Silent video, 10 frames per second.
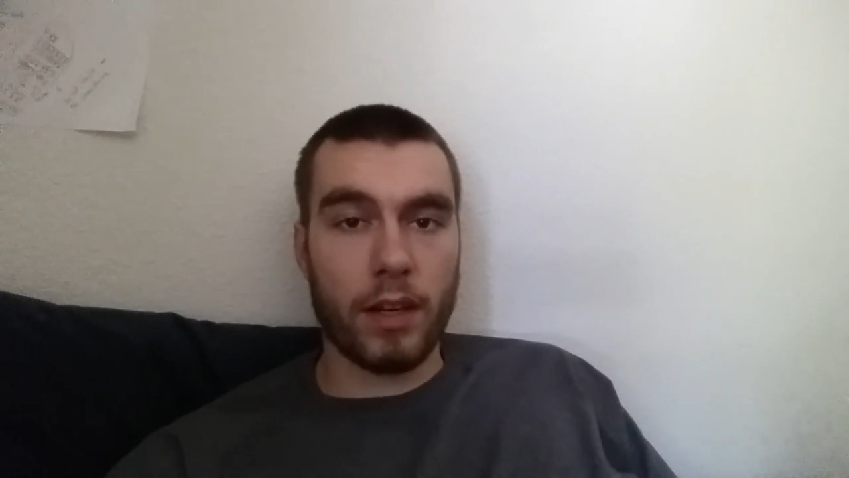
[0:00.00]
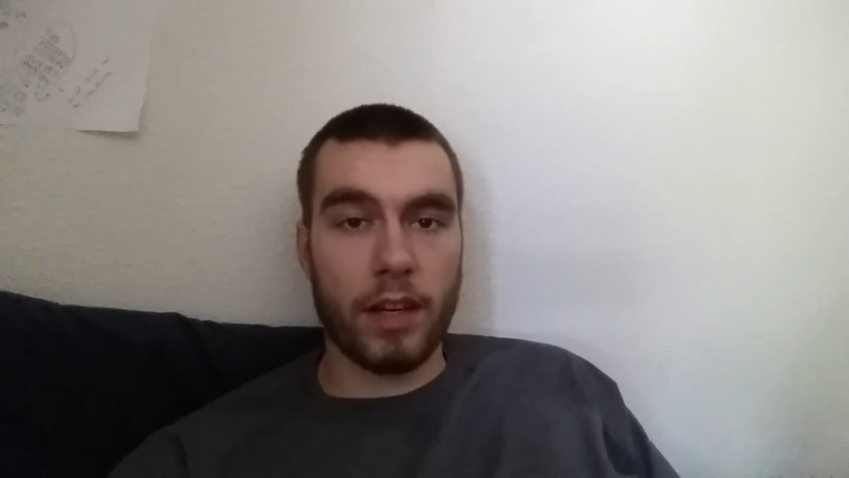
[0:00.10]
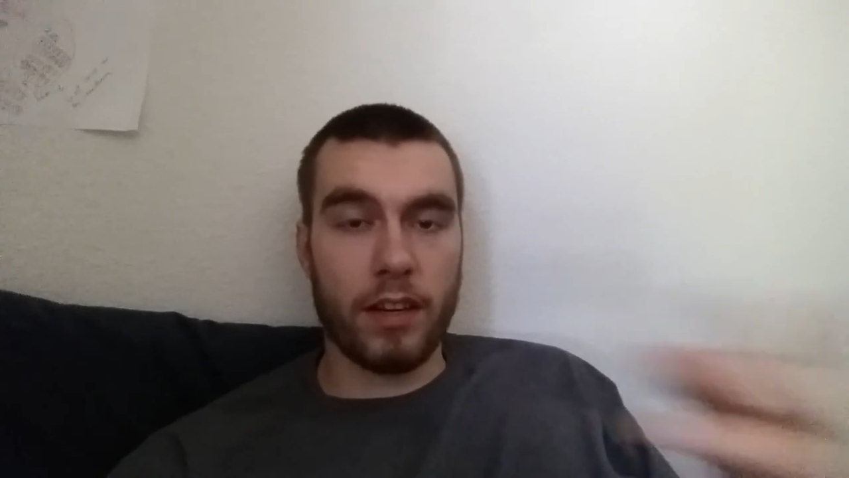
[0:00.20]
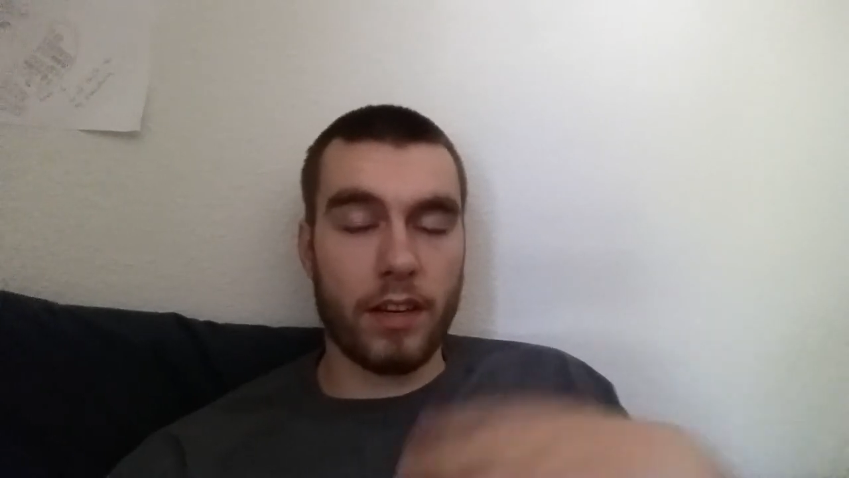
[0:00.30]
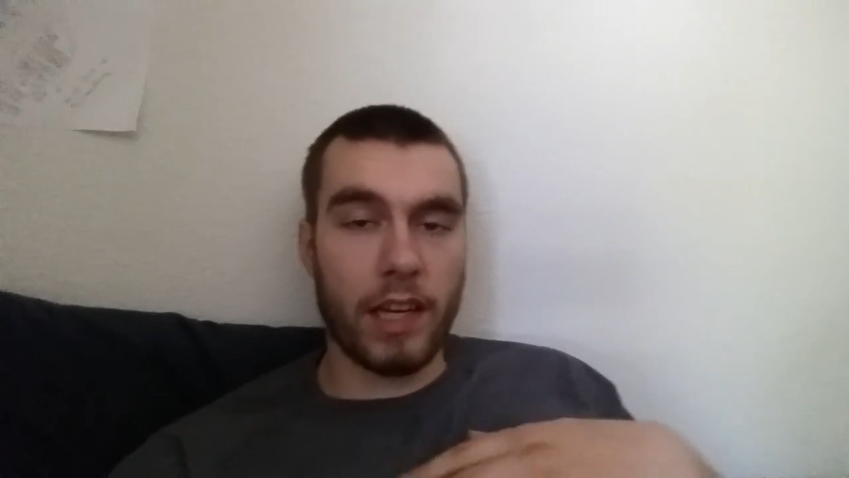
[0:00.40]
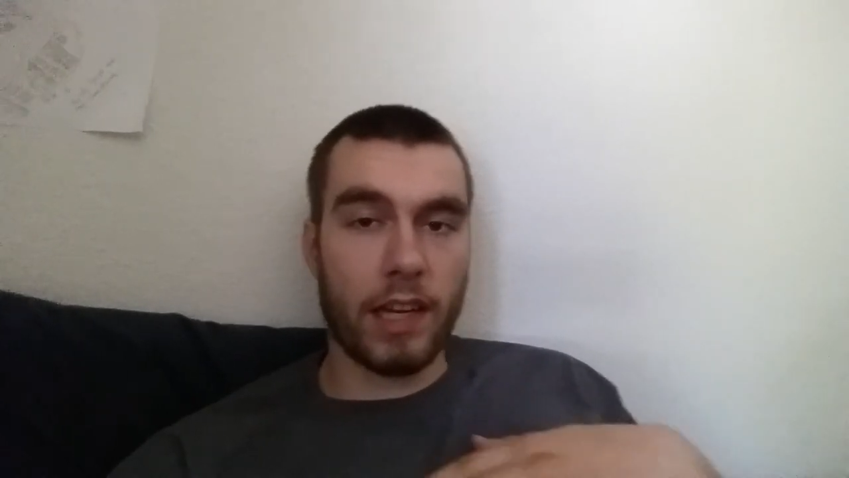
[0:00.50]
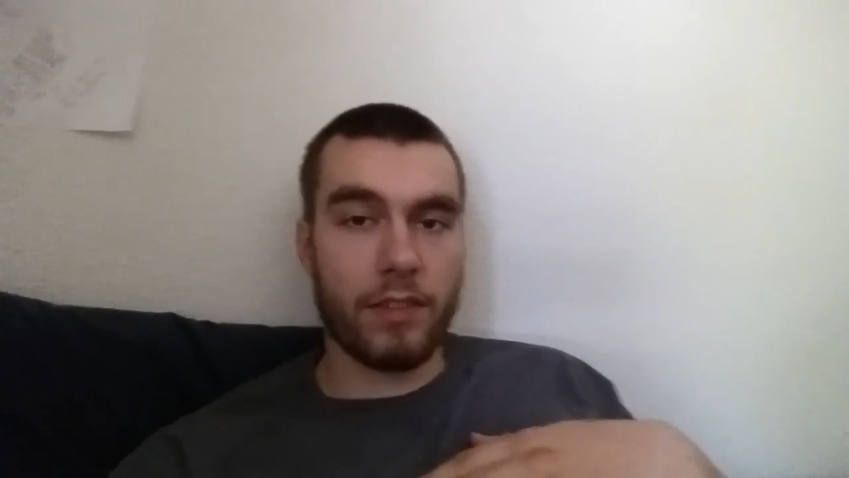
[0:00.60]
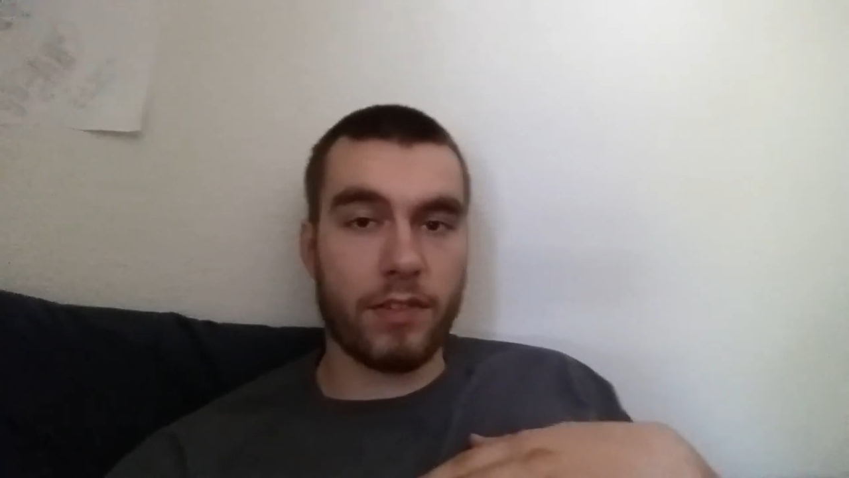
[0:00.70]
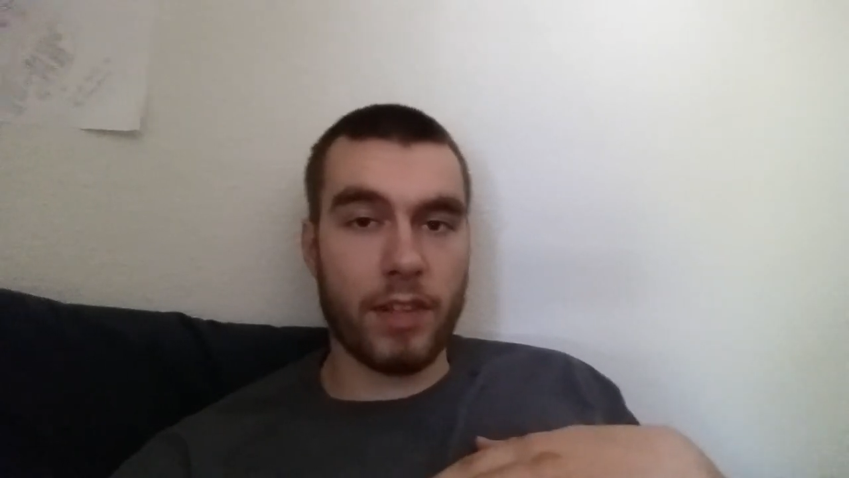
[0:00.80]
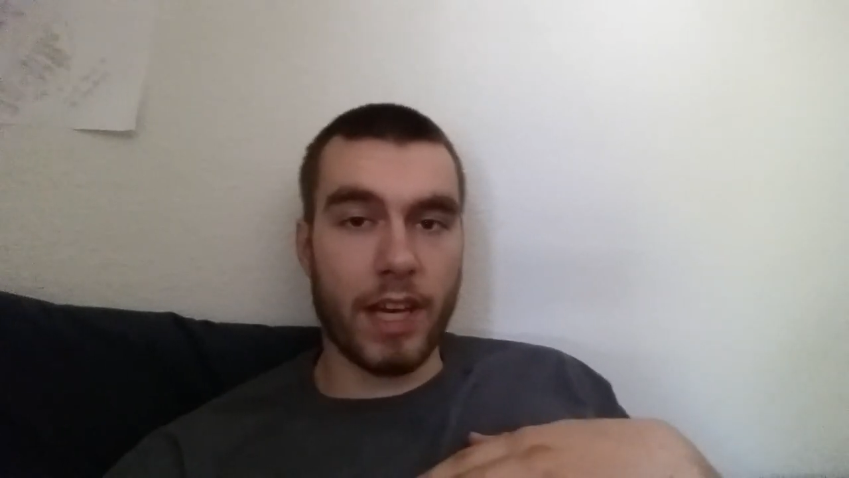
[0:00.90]
and
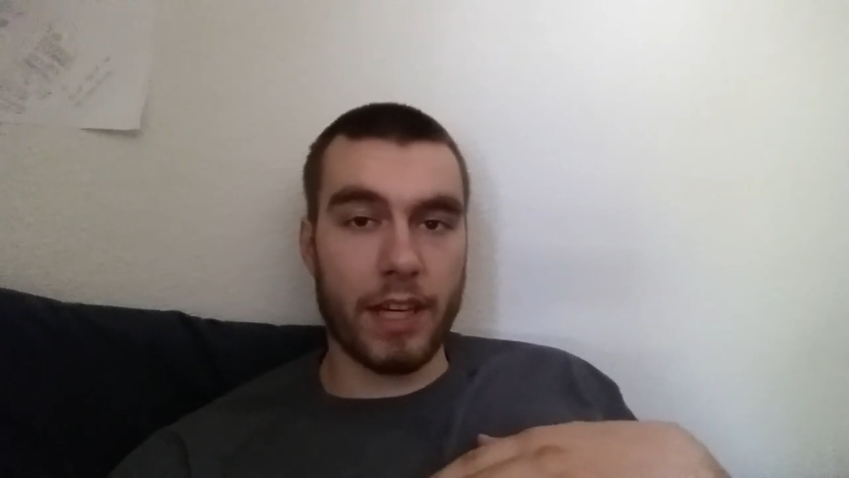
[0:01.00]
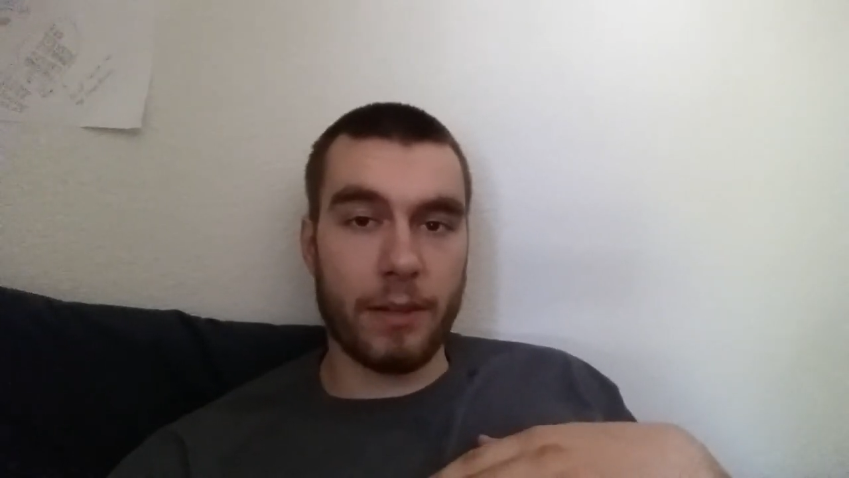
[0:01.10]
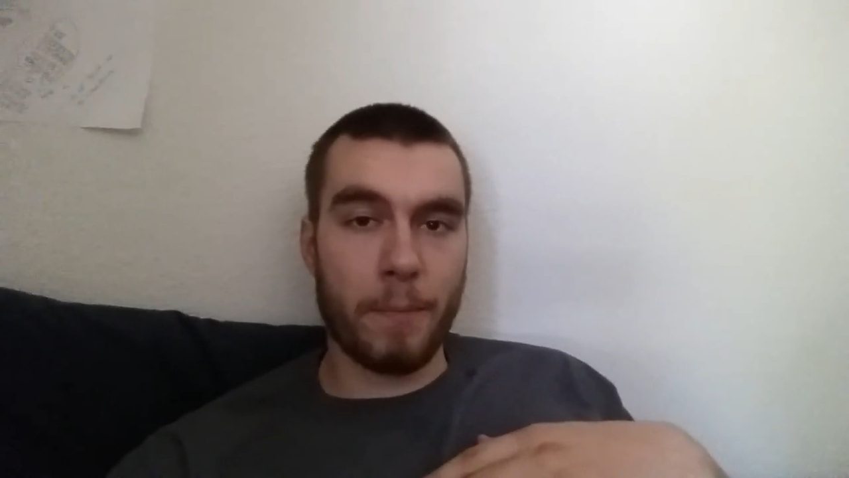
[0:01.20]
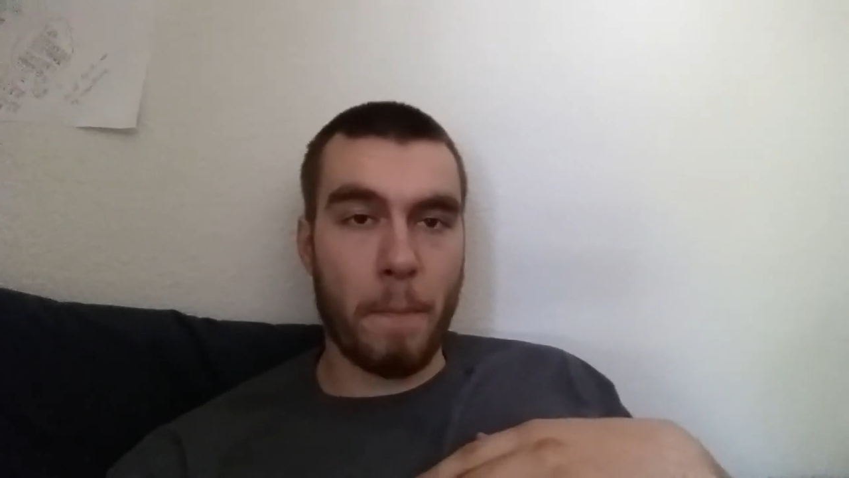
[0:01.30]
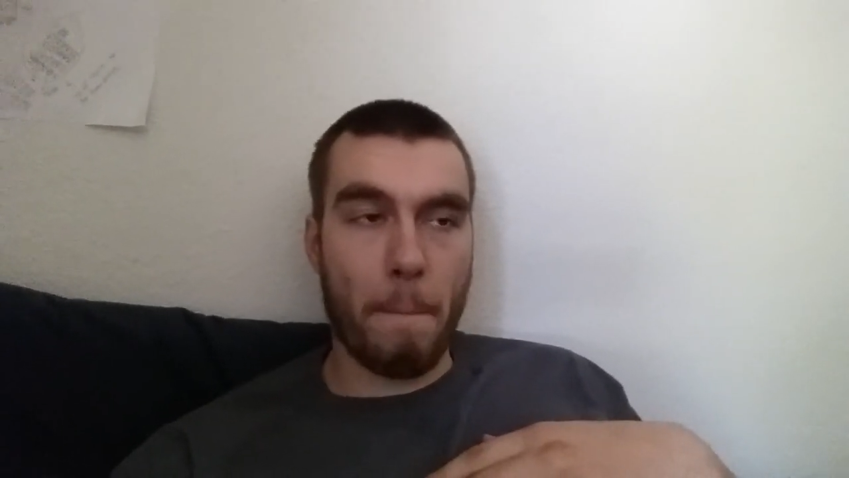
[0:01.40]
it's like